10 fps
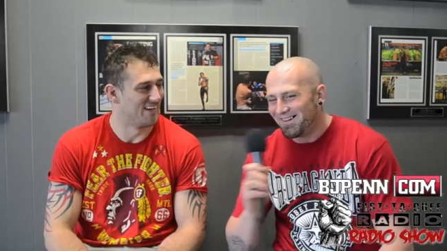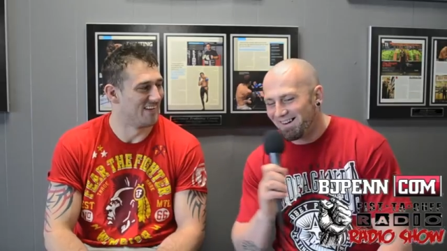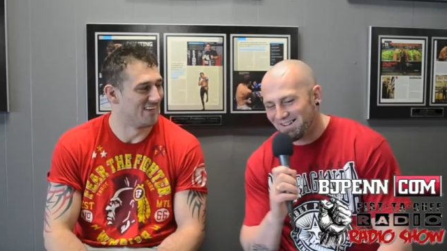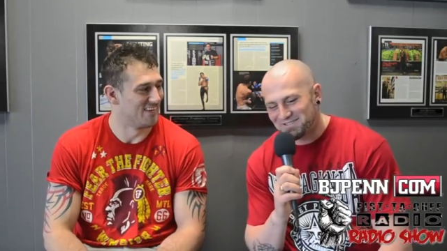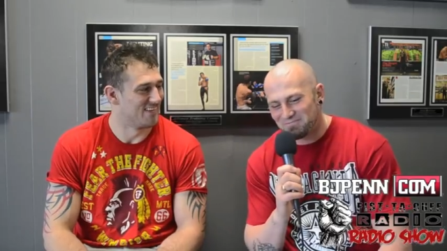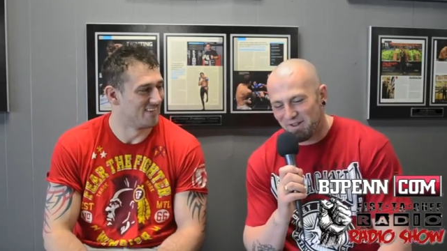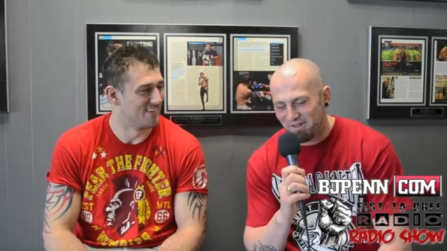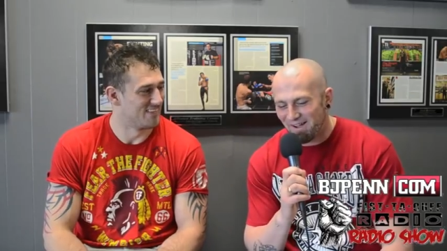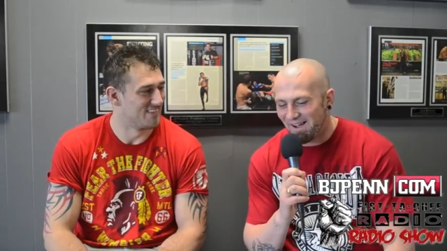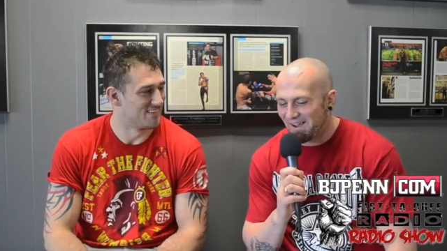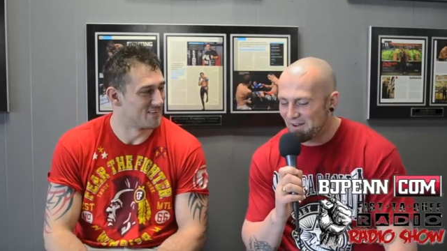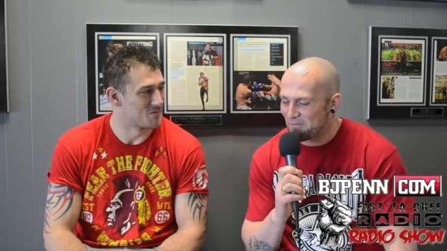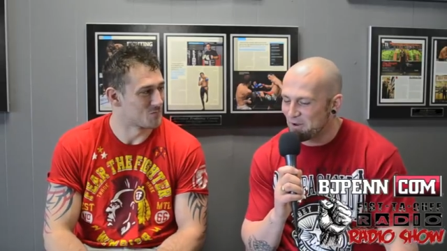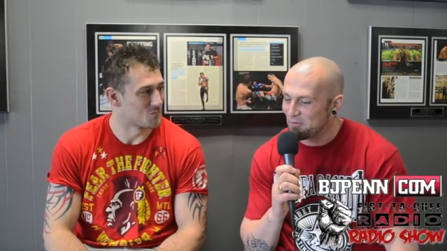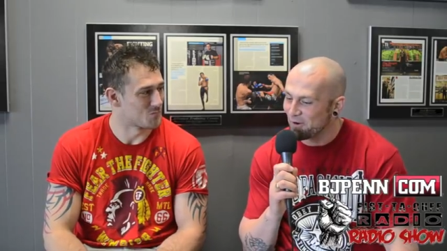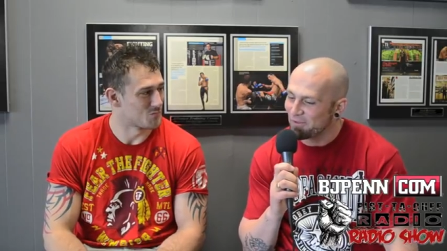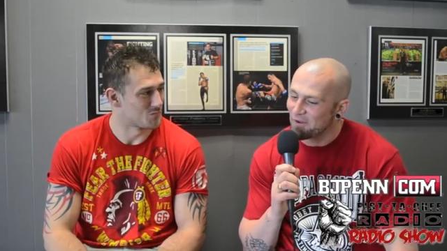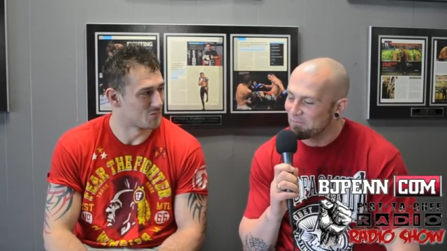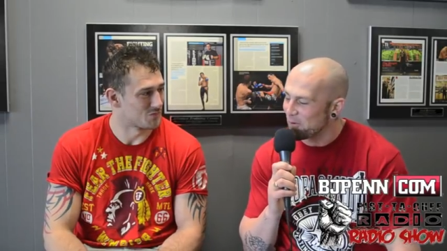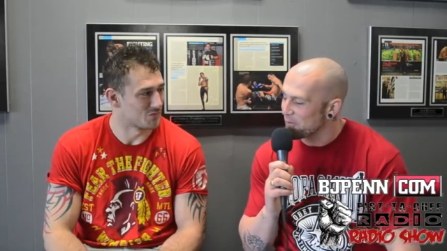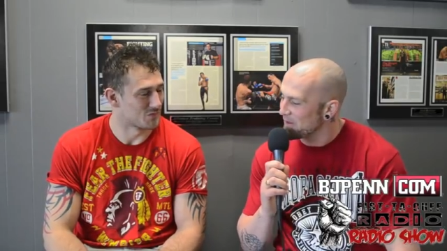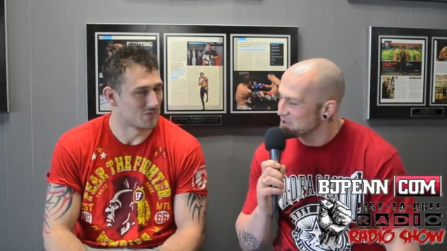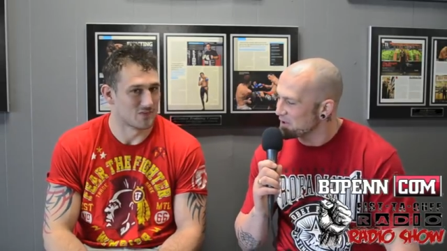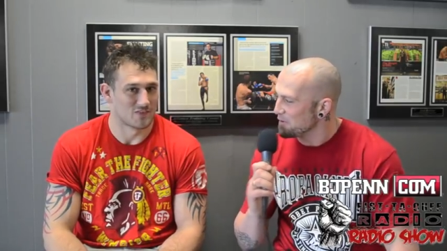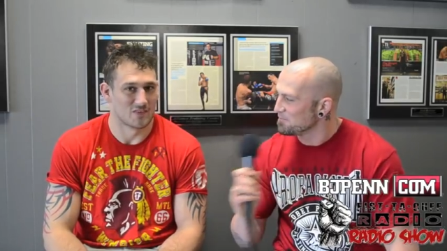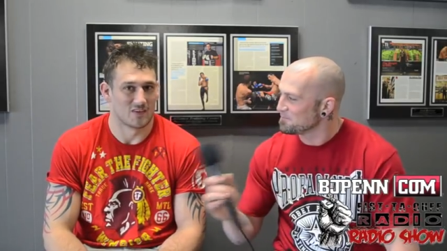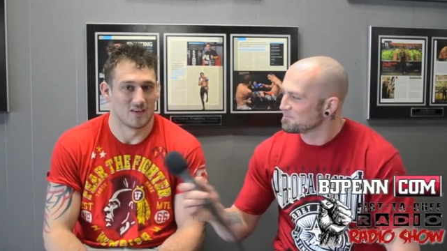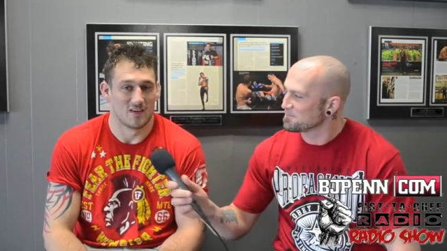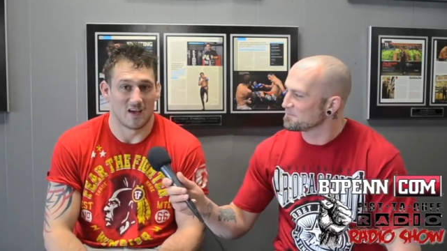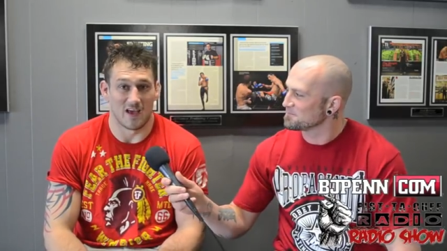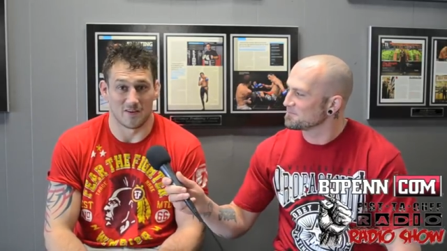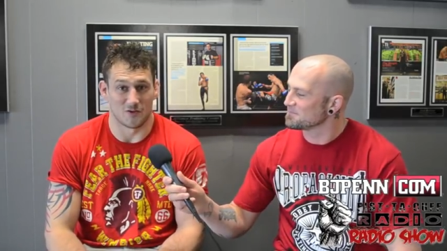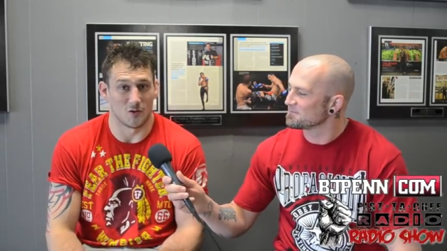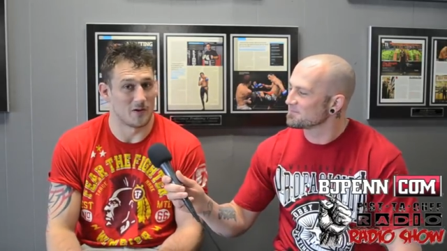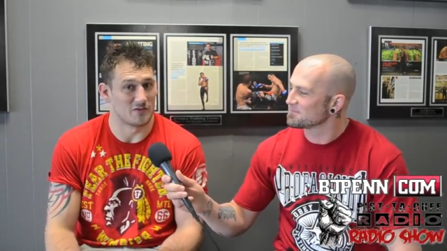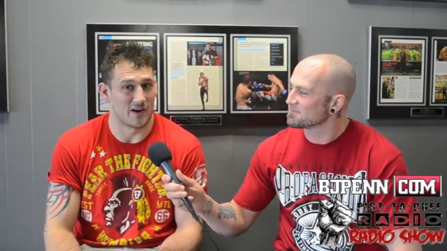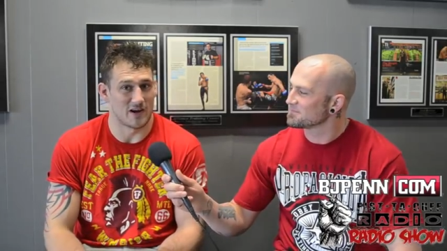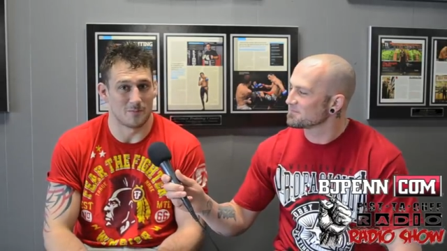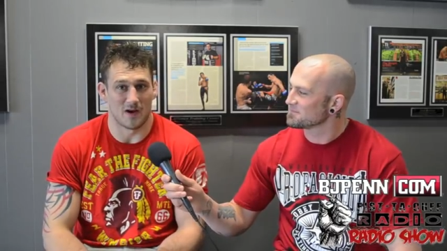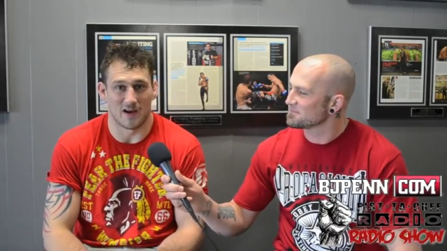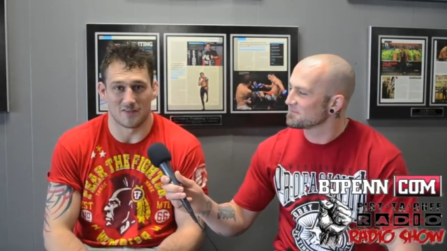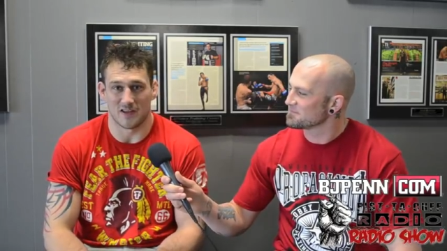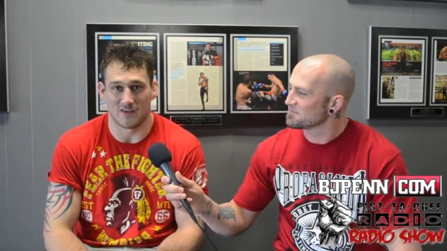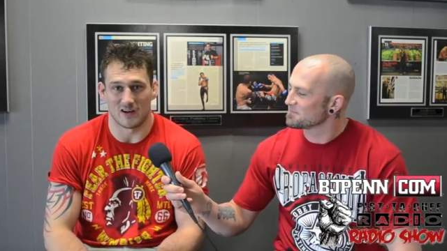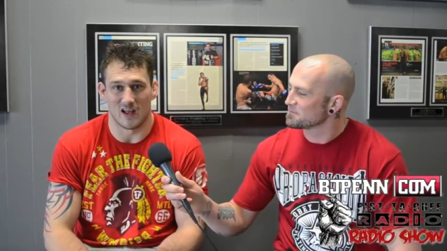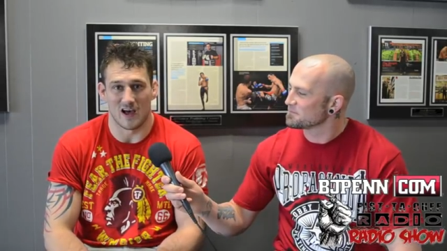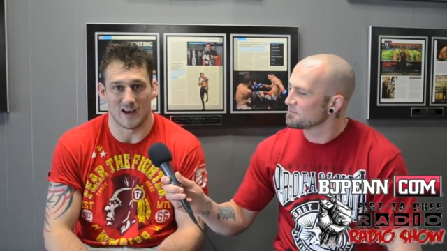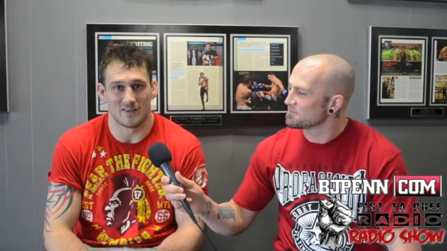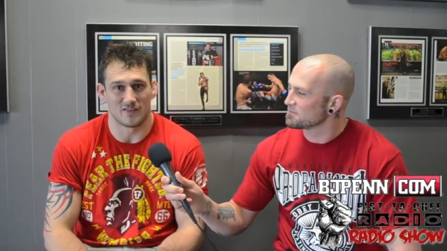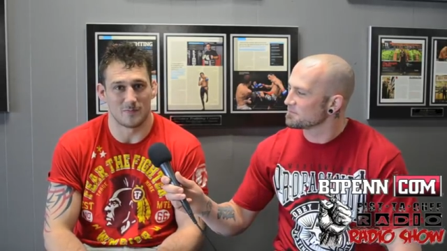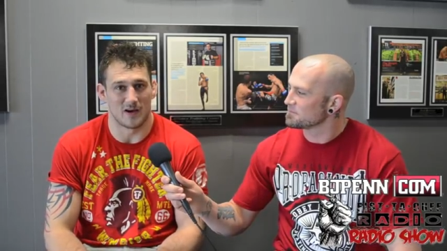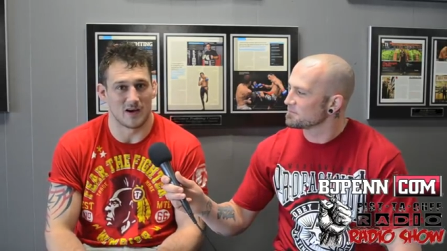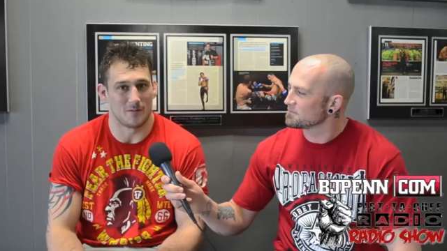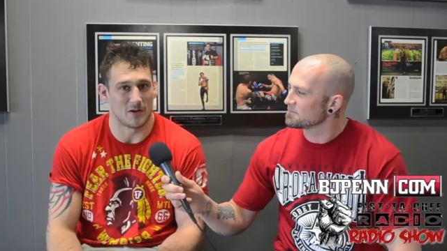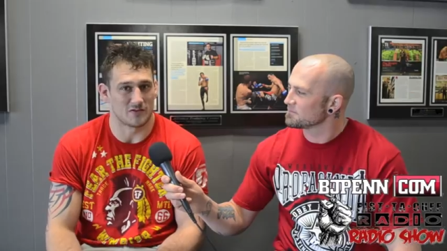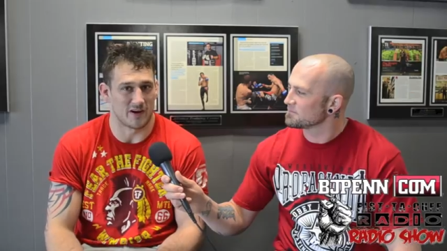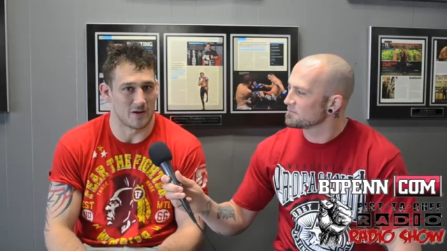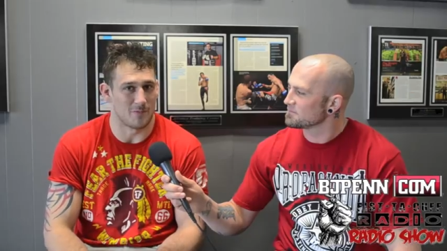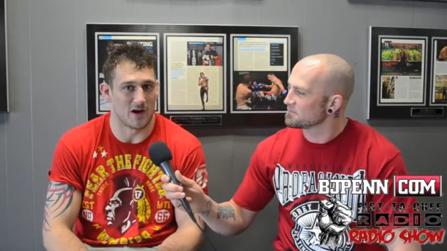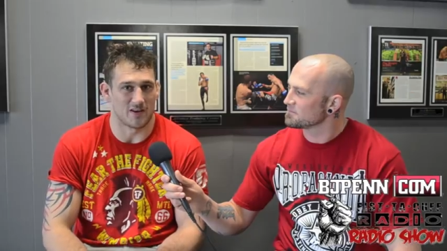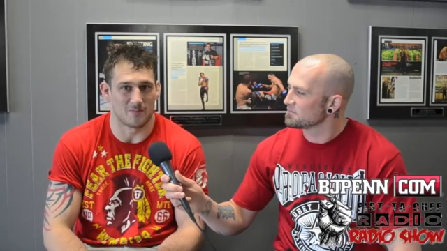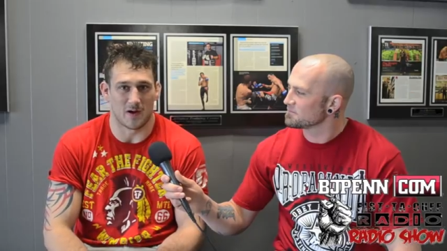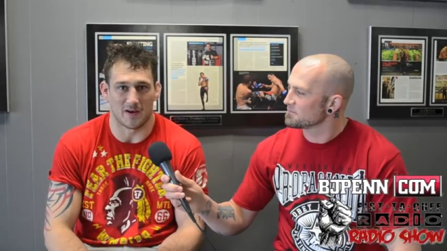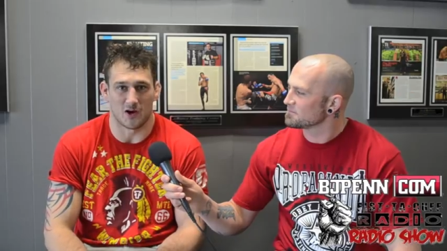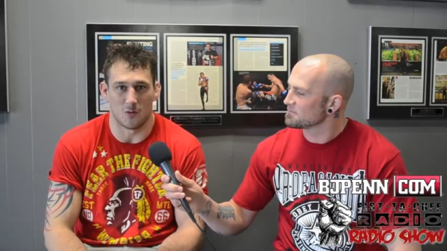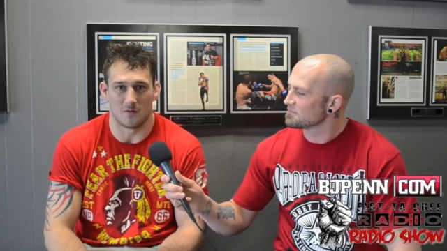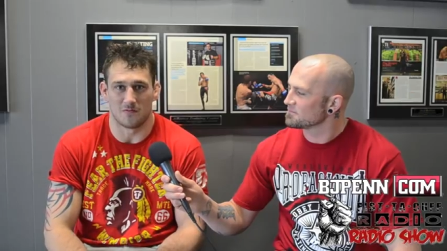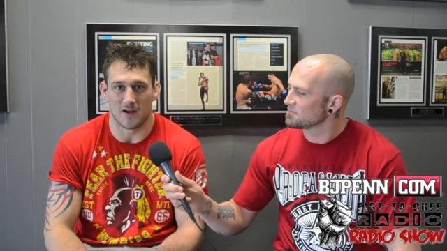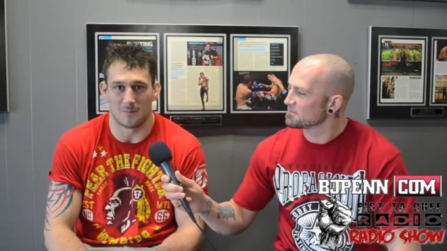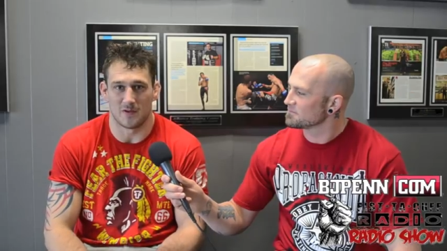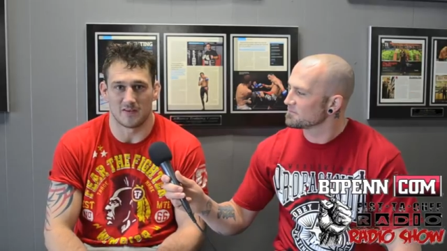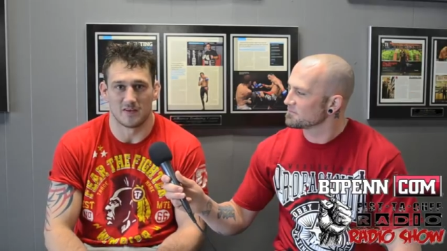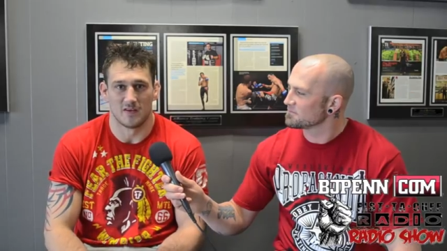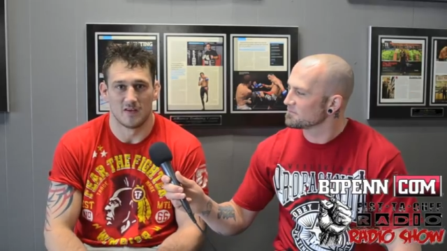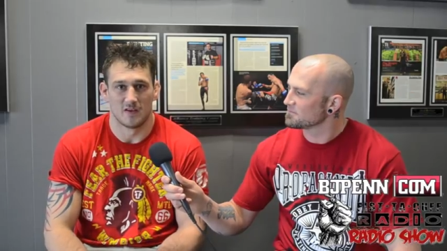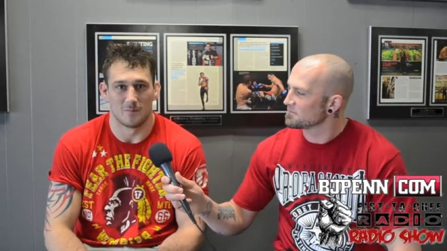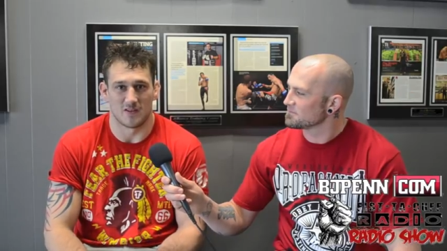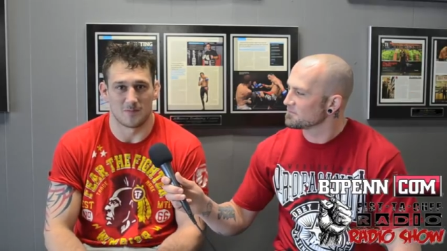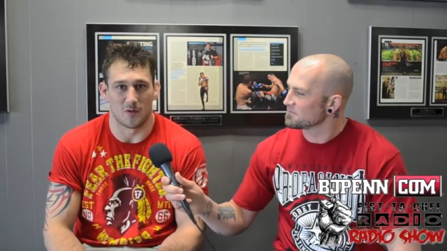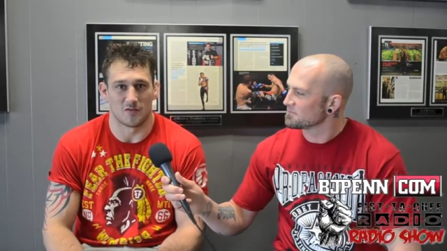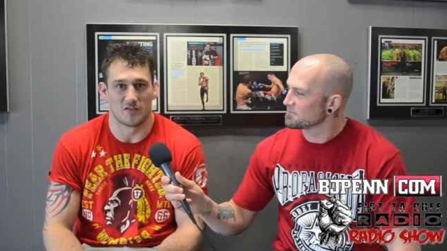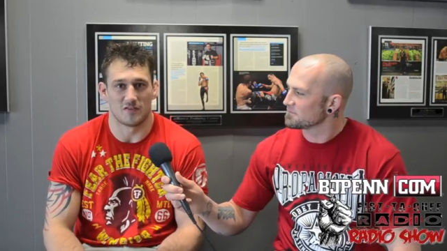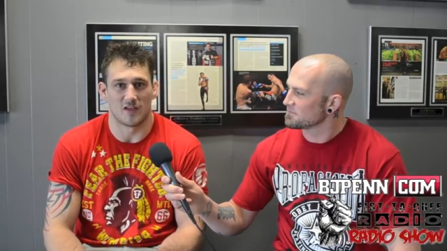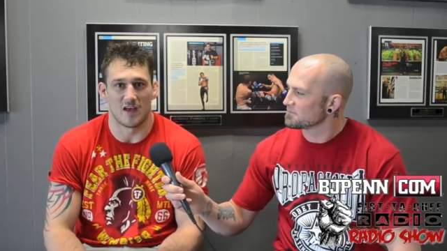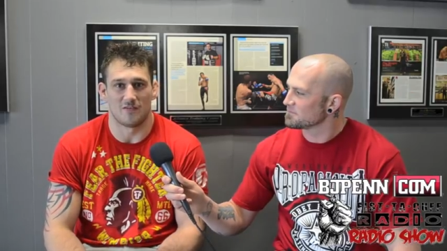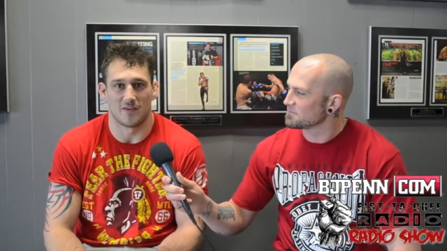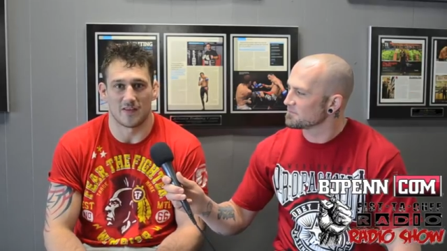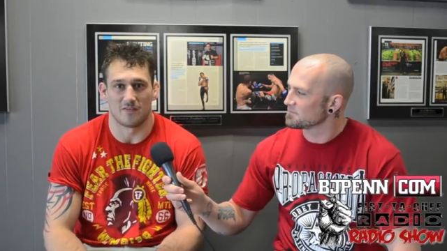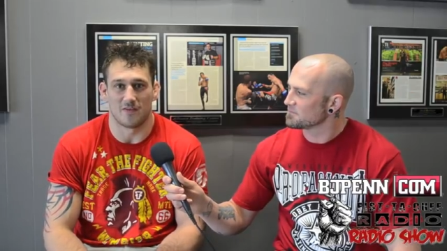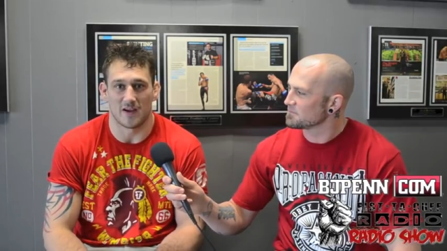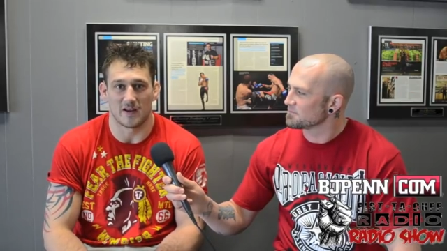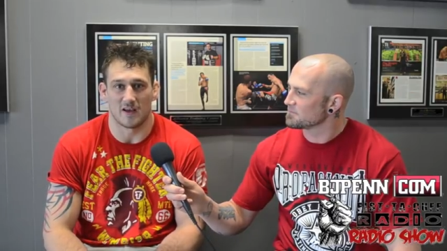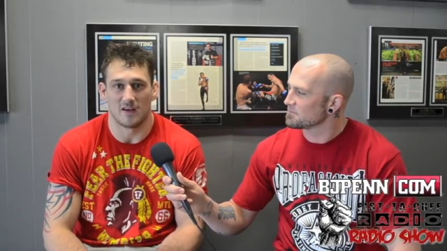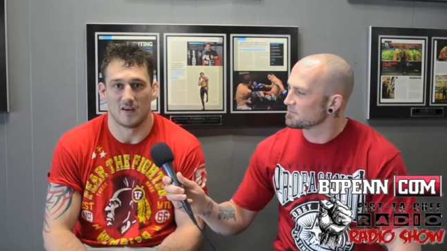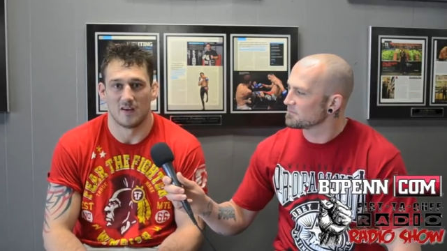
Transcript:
Speaker 1: Awesome, brother. Uh, anybody you want to thank before we let you go? Uh, there's still my training partners here at Alliance, my, my training partners back at home at Fight Pit, my sponsors, uh, Fear the Fighter,